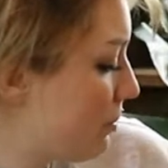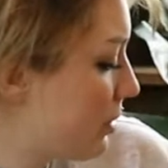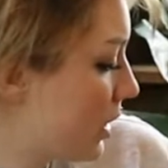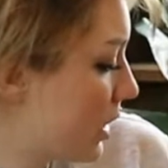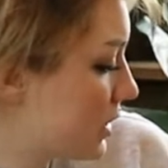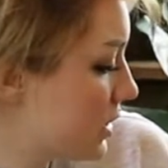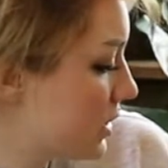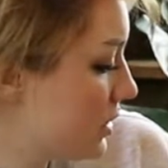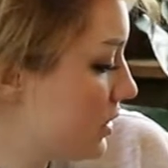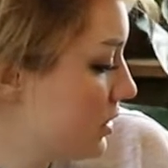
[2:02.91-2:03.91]
I'll put
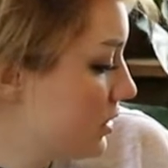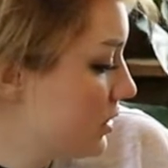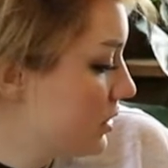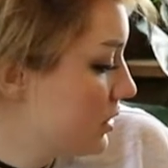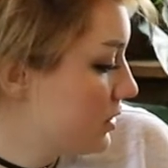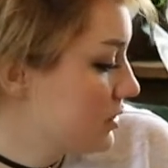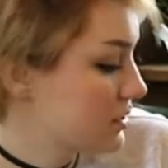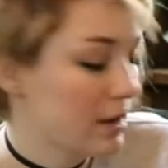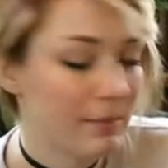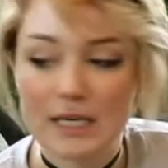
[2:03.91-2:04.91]

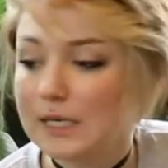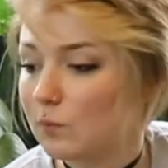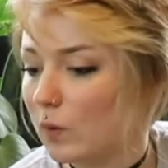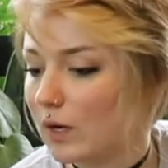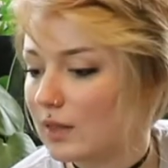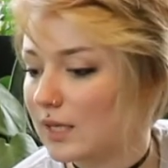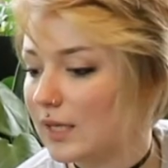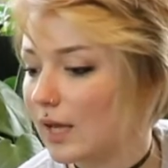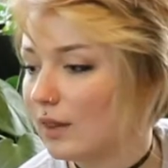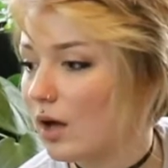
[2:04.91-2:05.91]
some in one of the
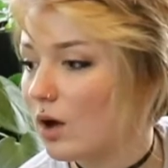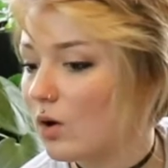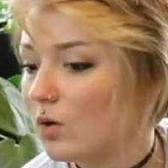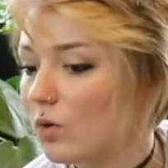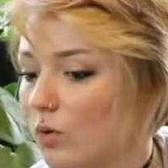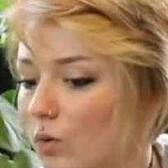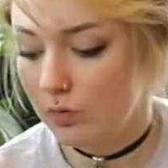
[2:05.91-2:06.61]
yellow.